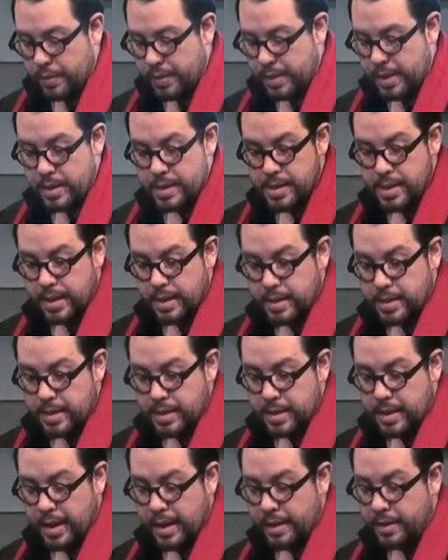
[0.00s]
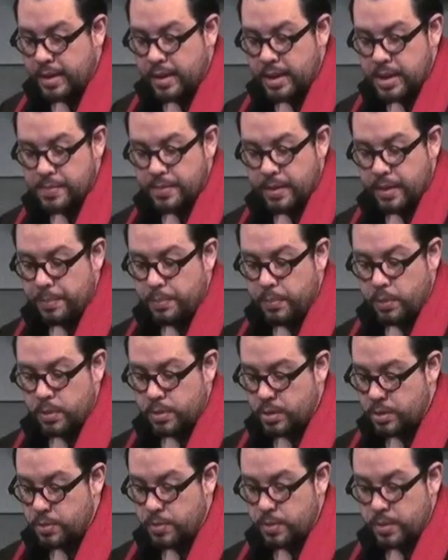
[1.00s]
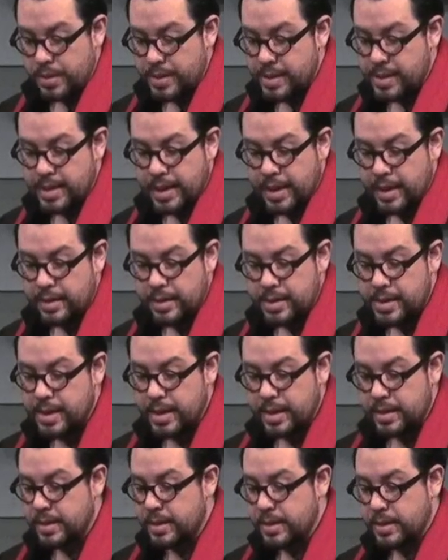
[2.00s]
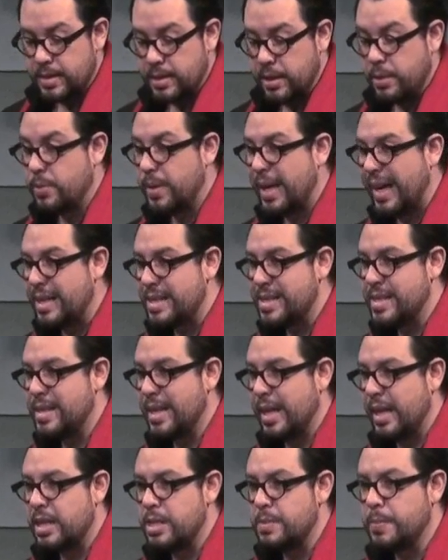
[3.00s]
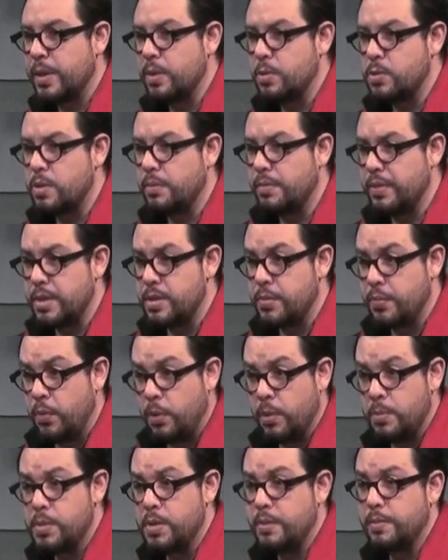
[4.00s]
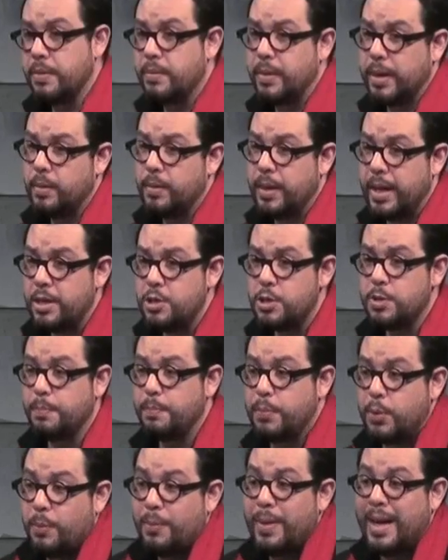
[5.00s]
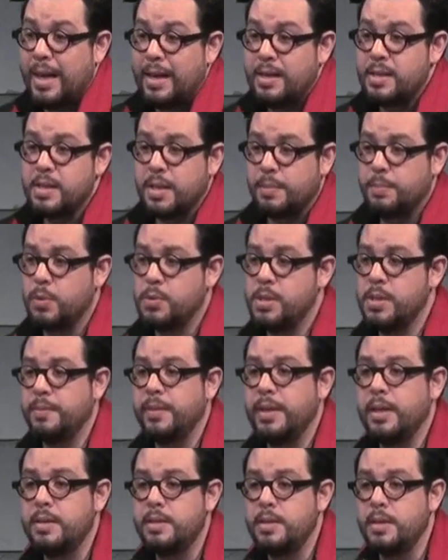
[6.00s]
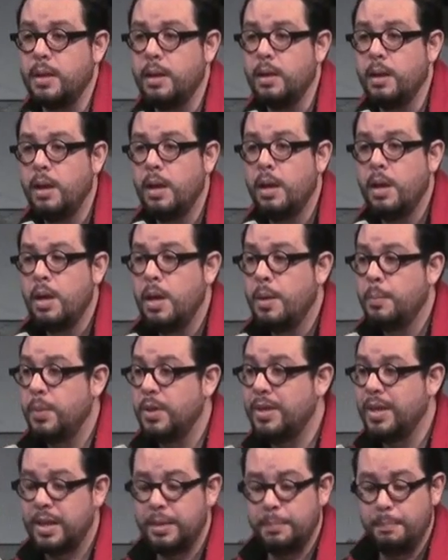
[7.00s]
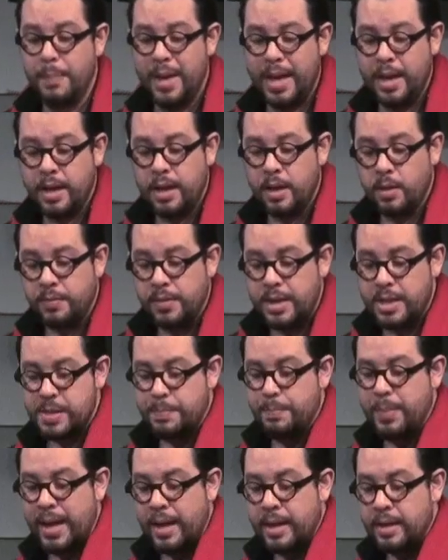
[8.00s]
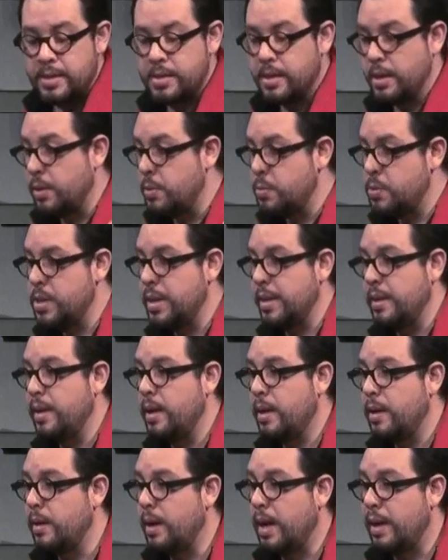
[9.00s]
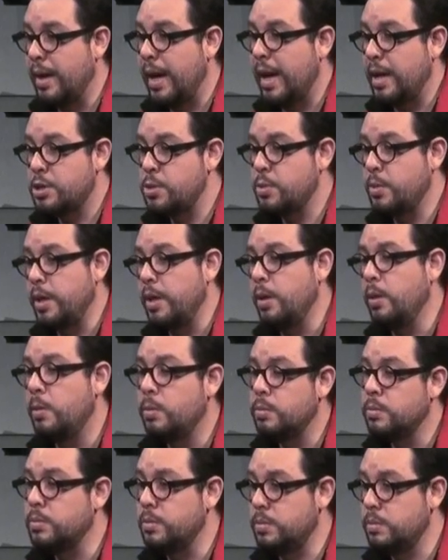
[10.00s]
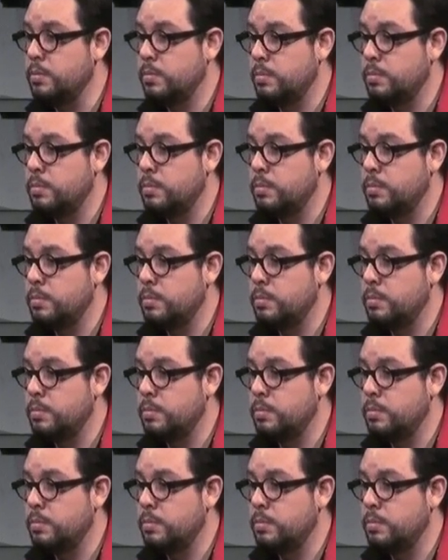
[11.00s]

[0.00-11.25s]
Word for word: of the things that, that I think is very important to understand is that the United States, because of its forms of the regulation, provides that possibility. But that many of these banks that you see there are actually owned